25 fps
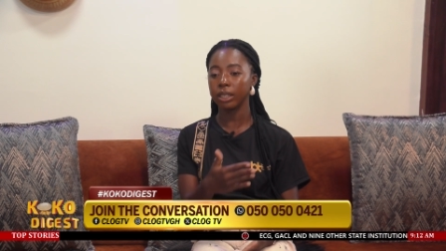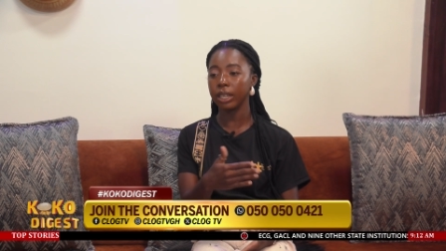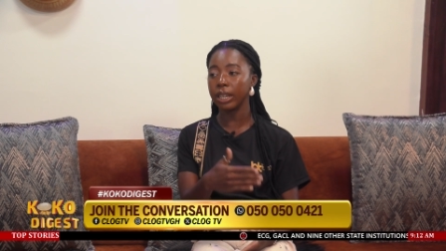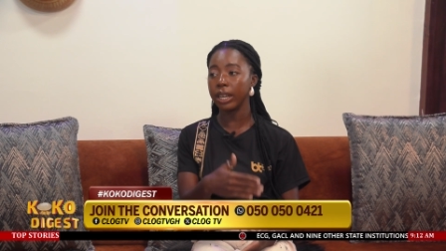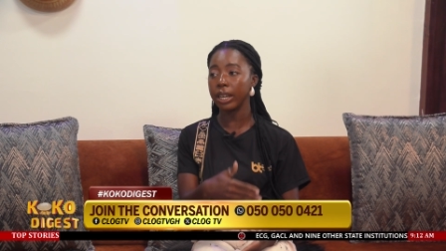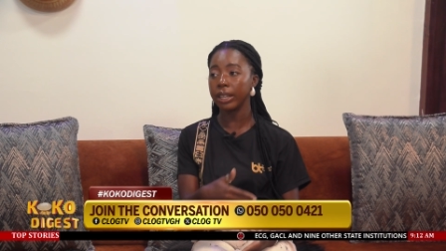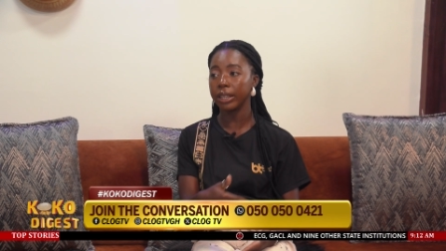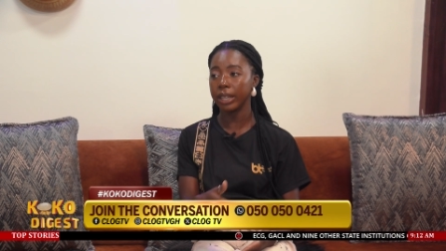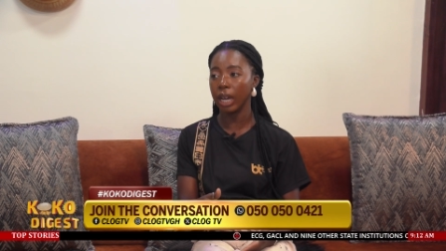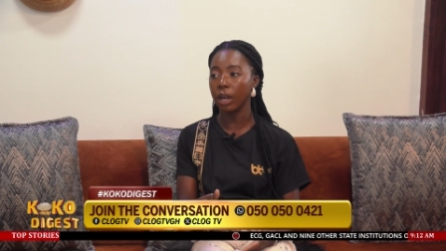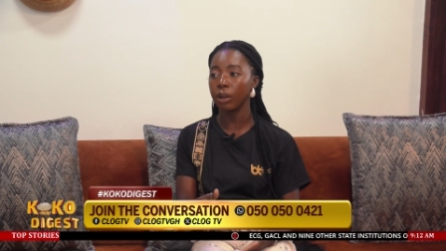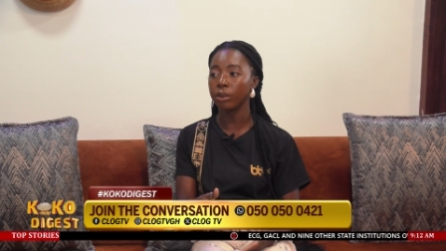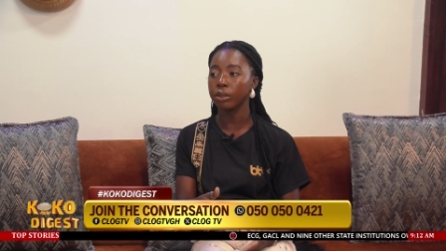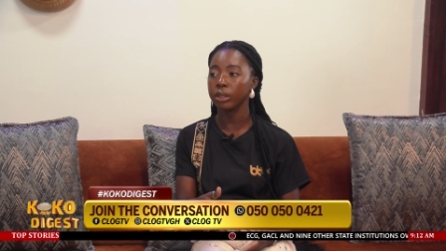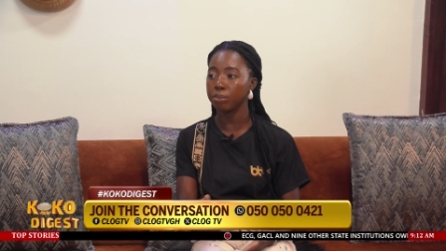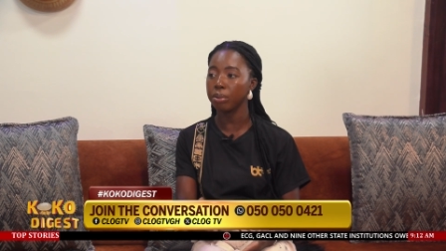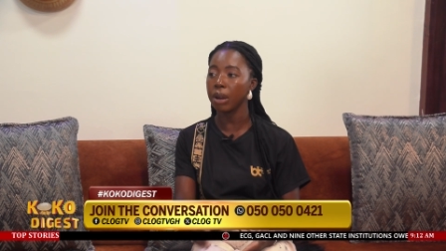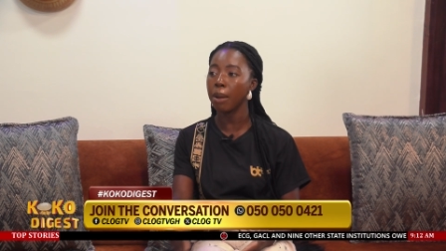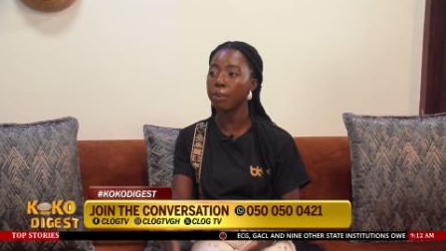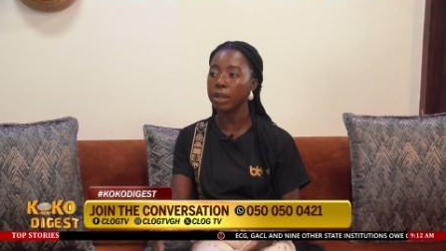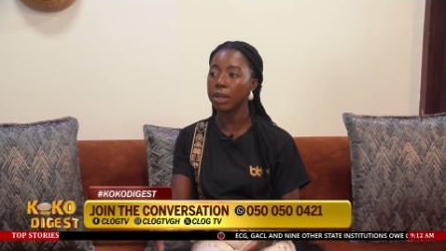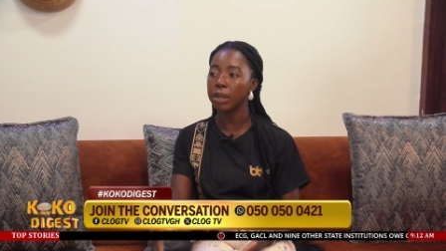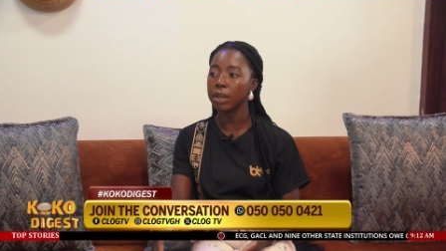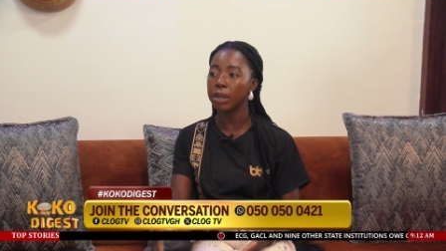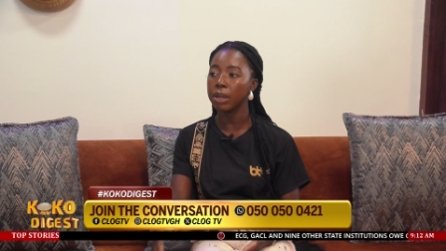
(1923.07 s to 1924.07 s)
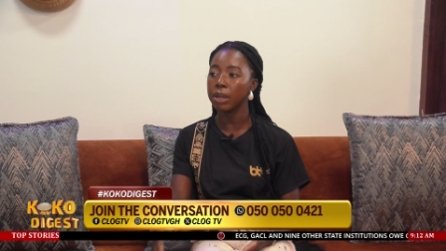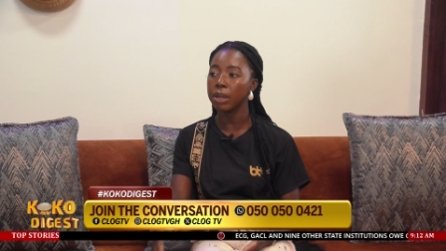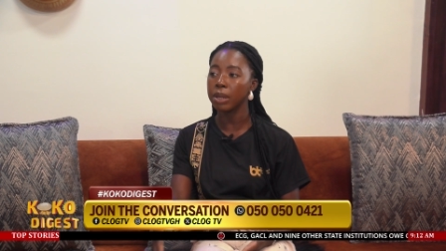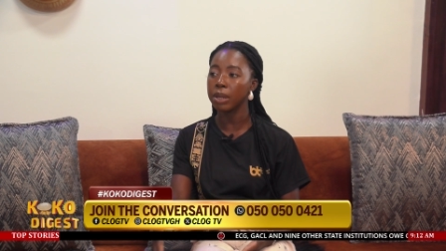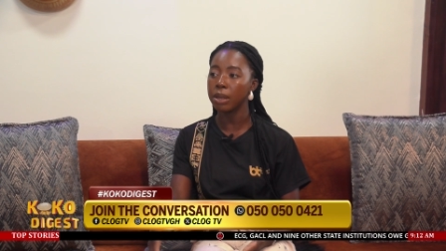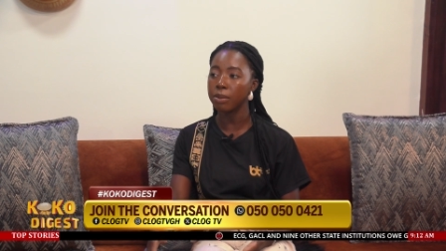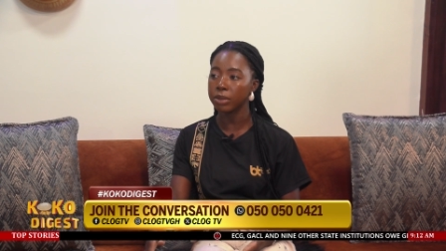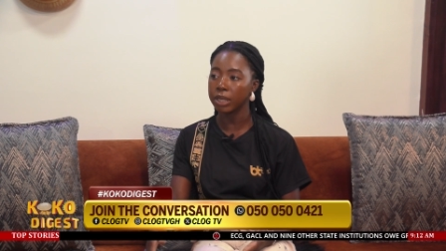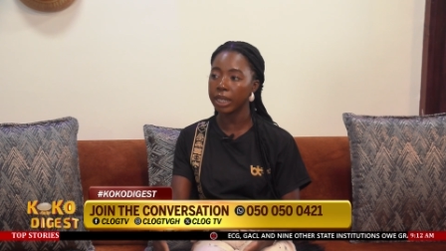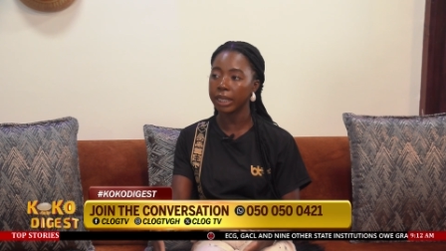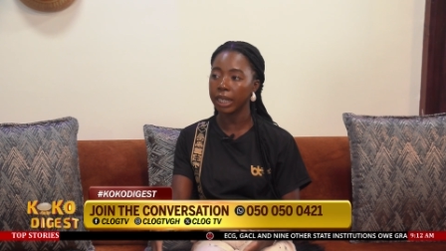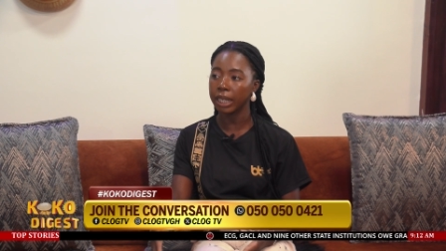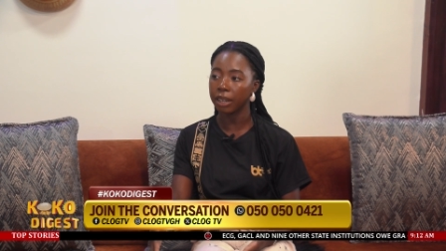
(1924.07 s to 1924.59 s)
lay down the
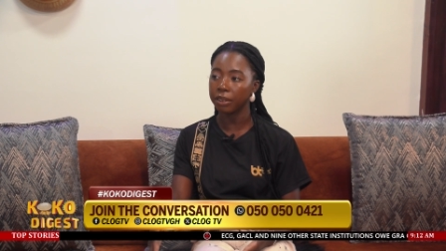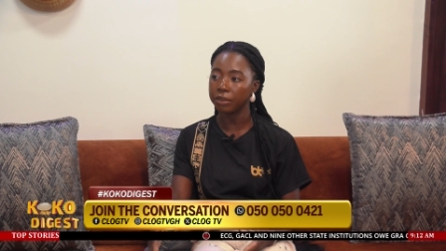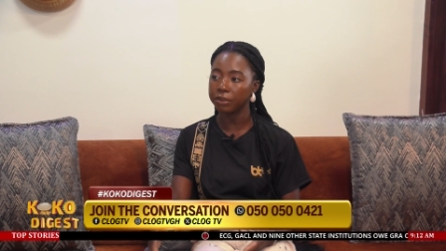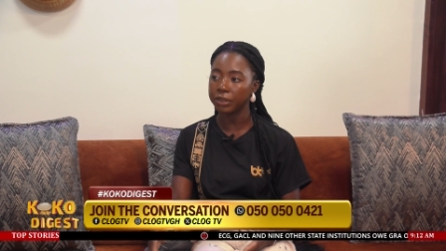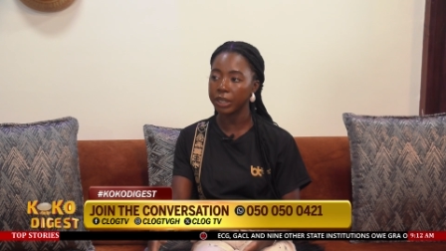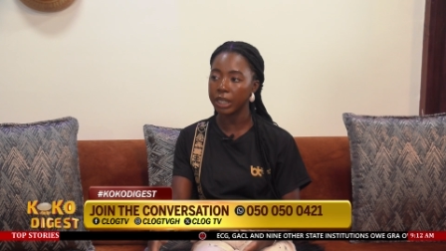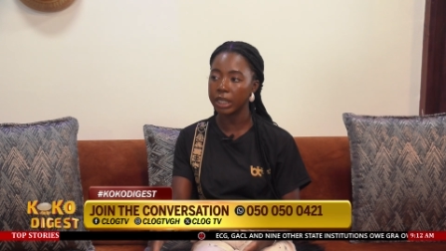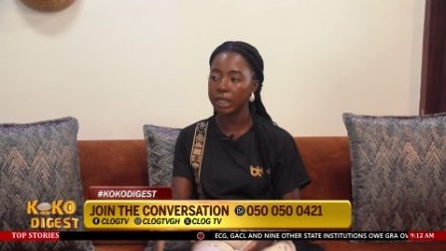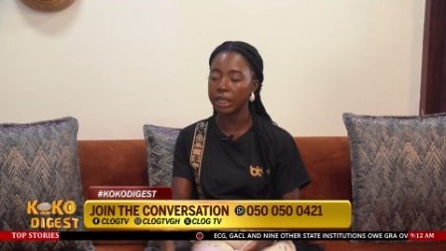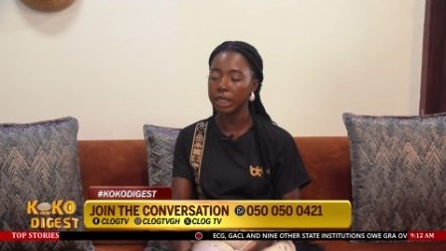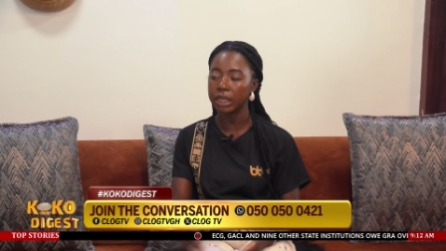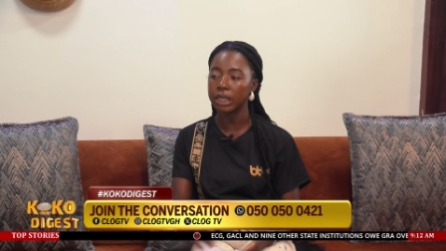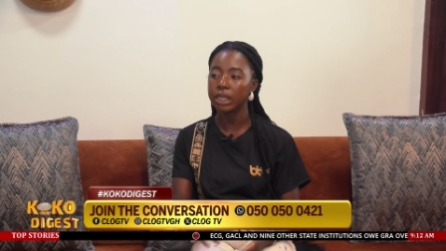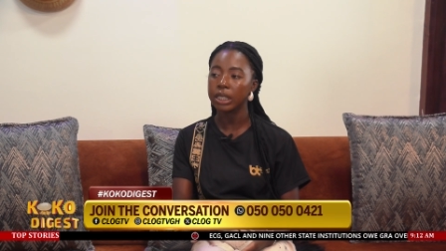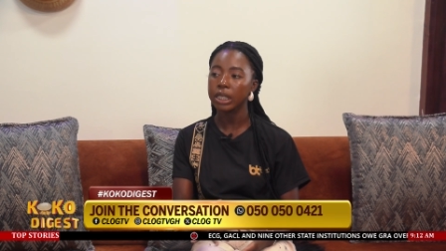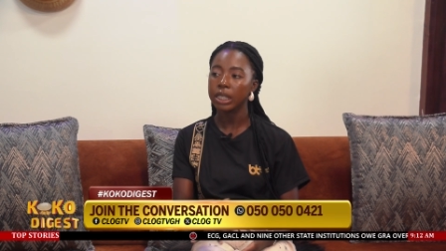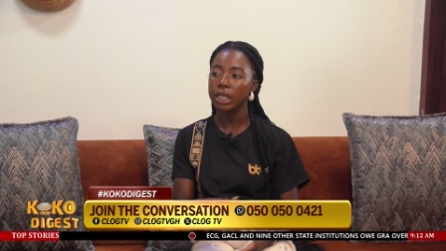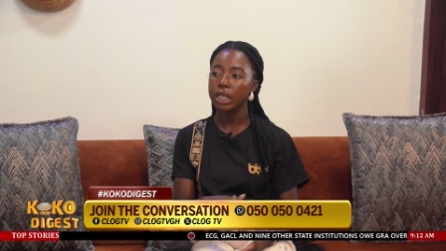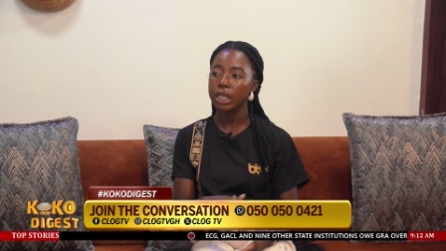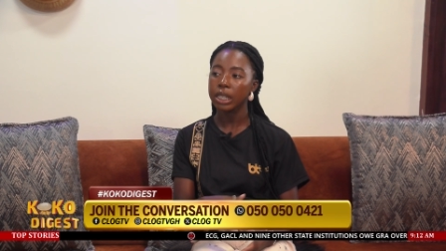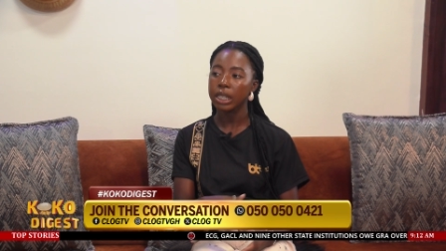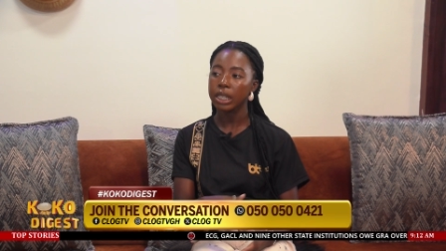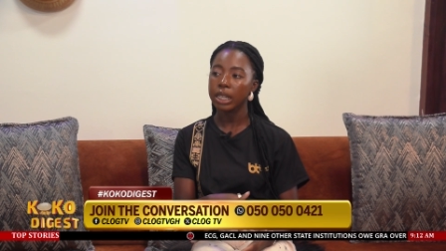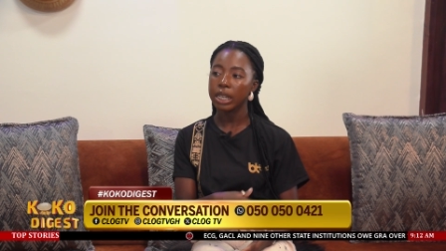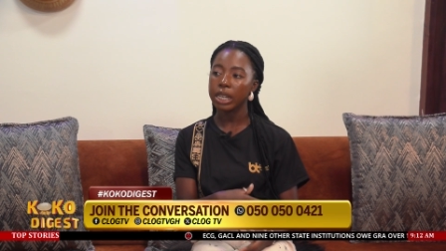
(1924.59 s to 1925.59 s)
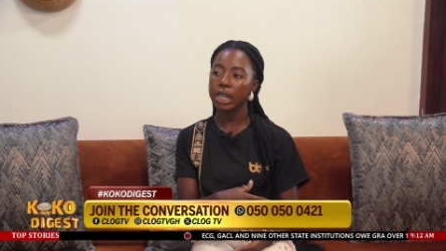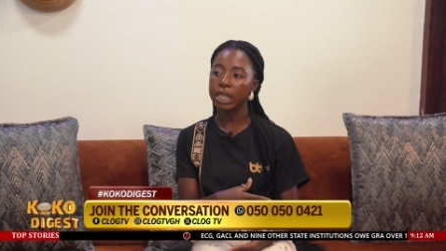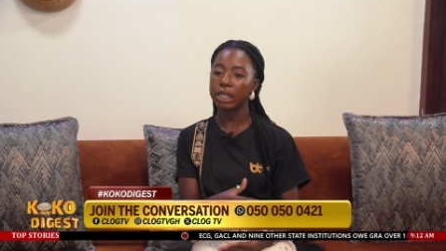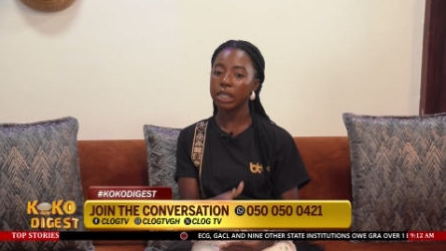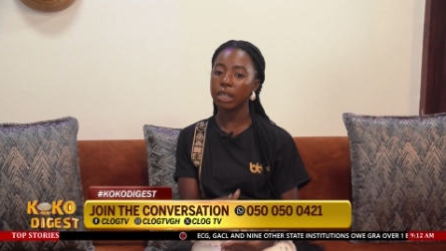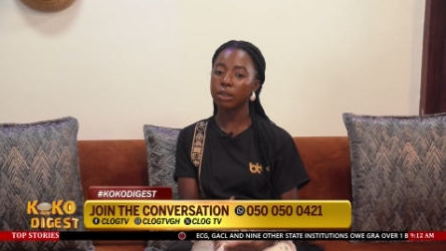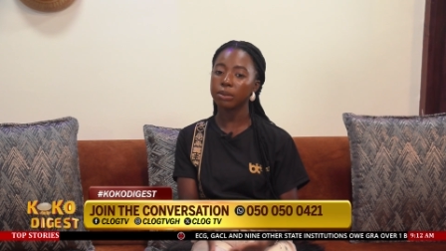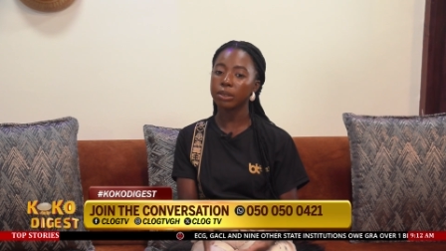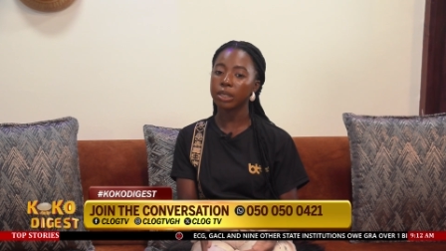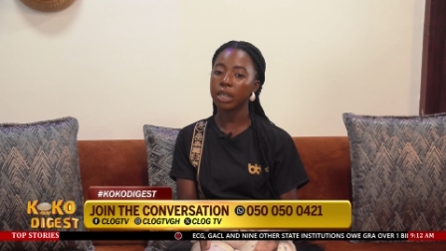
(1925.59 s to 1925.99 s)
problems okay. that they are facing. And